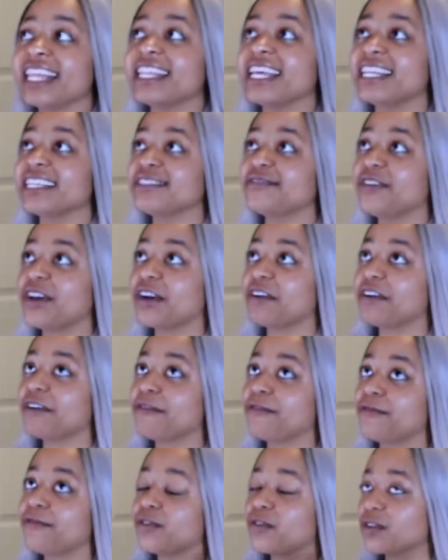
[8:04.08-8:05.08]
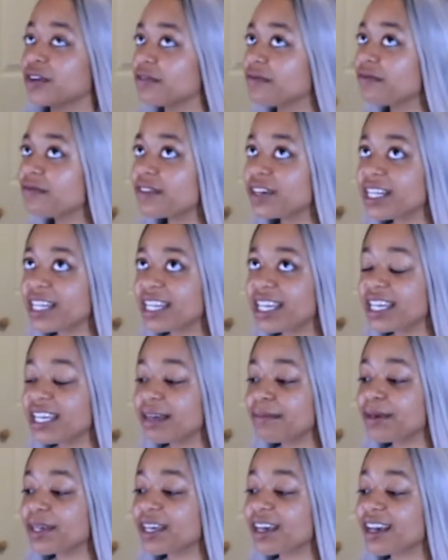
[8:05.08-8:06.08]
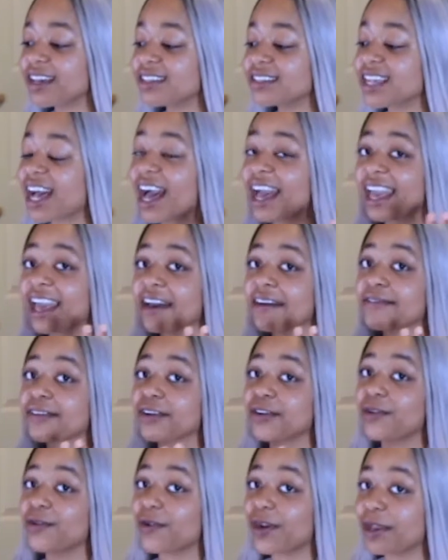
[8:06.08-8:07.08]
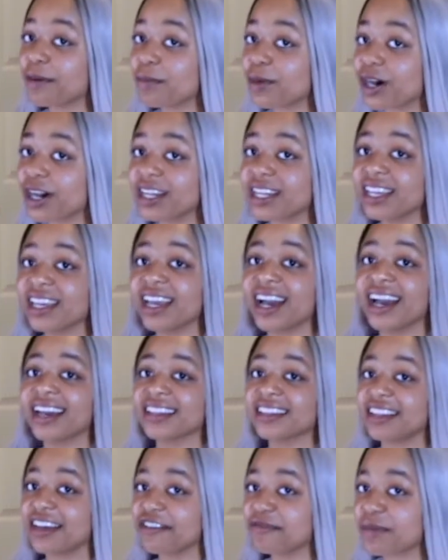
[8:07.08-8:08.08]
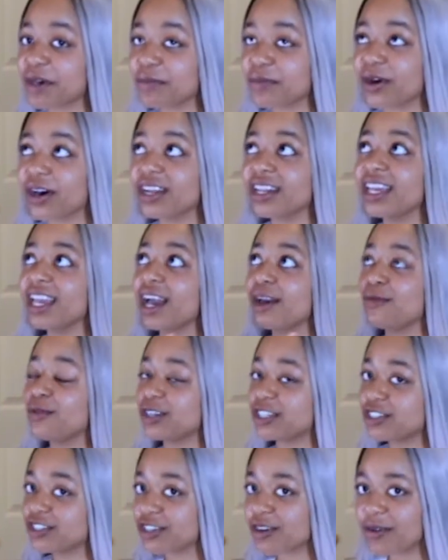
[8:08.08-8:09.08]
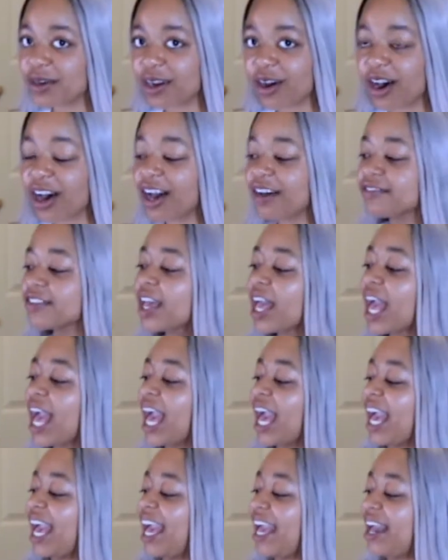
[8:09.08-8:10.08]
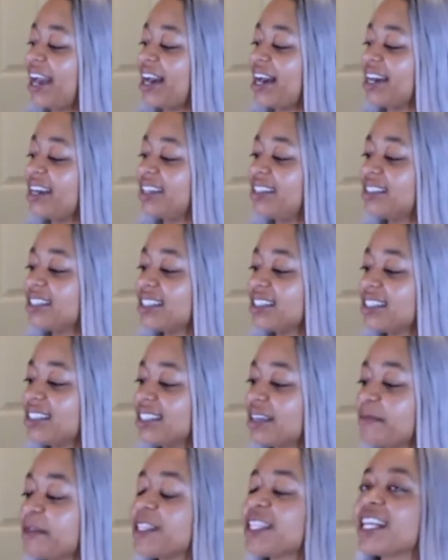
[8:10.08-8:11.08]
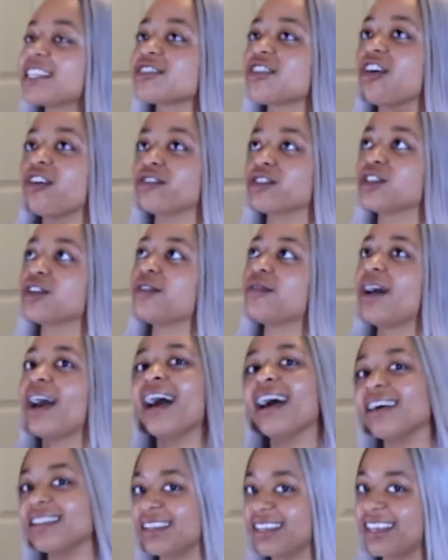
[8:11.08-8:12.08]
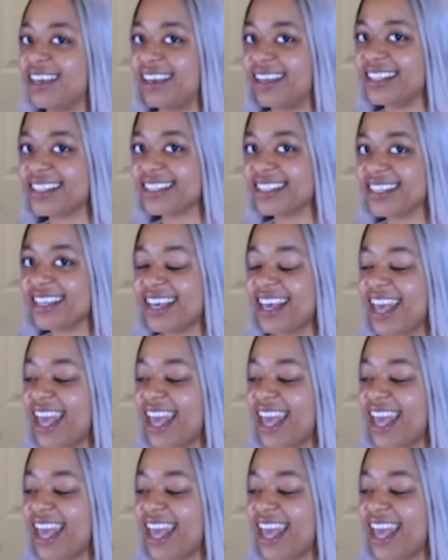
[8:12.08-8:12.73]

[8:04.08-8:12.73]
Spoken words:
that is very form-fitting because I have a great body. I love my body. I want to show it off, and something that's also elegant,